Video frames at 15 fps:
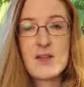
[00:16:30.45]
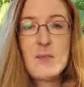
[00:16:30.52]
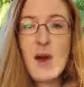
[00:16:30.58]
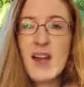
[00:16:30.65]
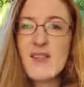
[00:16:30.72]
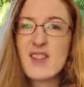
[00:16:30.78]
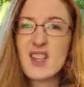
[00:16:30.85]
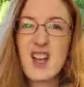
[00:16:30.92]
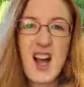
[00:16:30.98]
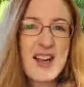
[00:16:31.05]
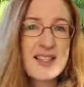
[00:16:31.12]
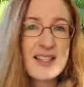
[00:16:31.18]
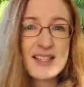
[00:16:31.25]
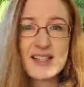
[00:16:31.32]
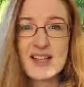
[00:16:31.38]
You might even
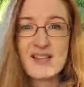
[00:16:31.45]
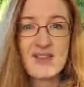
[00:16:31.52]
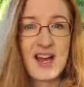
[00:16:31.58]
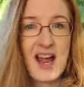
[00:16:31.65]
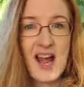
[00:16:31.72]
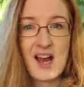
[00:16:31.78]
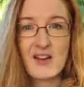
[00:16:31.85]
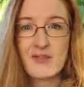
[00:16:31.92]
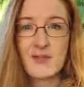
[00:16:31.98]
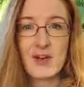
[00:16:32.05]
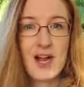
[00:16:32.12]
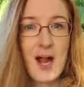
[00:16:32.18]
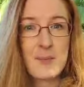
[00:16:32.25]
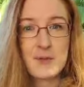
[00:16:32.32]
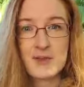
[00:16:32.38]
like to leave it out for a
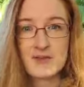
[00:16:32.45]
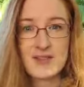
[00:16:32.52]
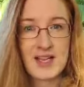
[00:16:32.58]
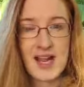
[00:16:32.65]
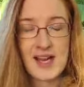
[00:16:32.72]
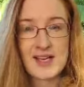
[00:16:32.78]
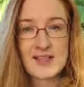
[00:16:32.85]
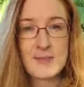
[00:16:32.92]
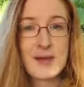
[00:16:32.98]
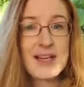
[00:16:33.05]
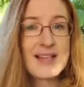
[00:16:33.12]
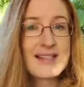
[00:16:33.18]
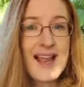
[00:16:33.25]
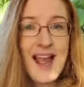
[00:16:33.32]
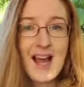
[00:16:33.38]
couple of days. I mean,
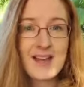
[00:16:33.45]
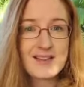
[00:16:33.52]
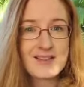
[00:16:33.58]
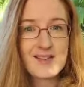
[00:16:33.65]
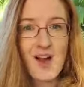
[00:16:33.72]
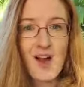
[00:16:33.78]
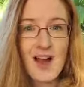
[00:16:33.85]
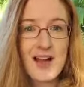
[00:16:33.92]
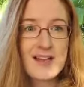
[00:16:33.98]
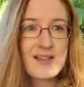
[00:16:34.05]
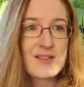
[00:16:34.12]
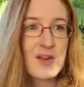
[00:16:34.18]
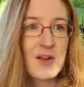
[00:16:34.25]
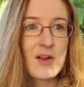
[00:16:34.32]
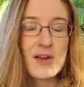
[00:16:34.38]
it's outside,
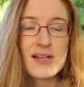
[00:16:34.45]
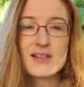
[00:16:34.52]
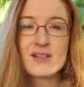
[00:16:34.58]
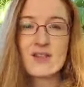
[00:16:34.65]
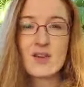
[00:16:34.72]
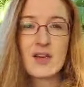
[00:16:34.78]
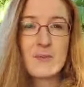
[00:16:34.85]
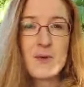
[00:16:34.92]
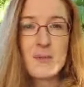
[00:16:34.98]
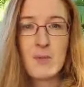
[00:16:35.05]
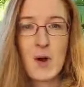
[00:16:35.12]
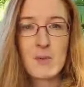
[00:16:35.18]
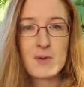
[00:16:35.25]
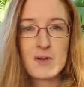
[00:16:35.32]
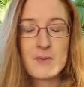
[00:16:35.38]
so it's not going to be a
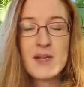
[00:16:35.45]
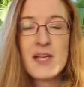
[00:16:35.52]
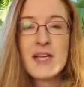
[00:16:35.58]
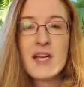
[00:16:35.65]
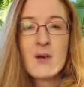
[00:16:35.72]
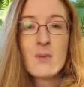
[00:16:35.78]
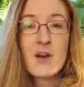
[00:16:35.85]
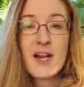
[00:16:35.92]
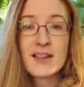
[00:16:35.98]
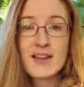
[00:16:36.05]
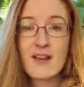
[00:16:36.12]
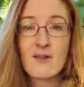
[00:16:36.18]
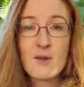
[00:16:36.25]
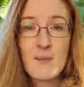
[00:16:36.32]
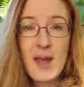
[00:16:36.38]
problem. What I
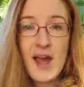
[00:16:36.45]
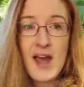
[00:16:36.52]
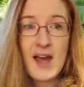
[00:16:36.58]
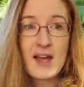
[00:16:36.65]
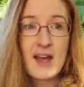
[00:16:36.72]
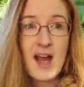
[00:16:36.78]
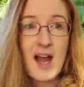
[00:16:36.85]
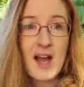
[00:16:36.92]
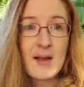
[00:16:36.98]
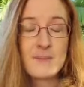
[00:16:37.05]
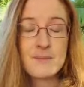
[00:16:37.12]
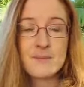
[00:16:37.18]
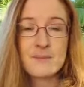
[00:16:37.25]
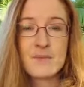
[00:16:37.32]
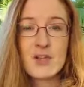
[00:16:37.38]
love about
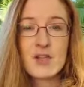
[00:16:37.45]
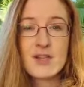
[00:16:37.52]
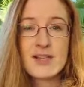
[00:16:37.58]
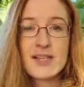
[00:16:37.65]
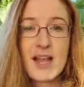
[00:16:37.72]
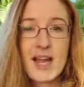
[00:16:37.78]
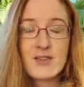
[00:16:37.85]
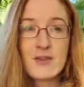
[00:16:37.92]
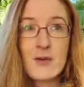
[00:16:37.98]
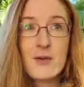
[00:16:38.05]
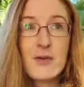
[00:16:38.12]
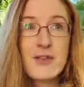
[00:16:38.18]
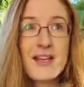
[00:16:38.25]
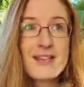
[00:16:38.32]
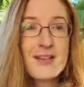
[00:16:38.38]
using natural...
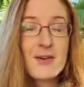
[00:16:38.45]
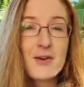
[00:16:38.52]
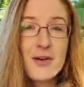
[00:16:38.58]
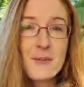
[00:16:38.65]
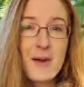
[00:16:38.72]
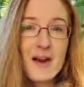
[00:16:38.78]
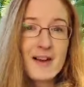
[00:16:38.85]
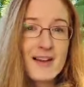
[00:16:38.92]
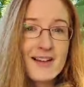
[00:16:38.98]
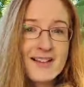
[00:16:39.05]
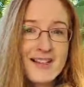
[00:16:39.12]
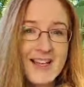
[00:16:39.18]
Oh, there's a kookaburra.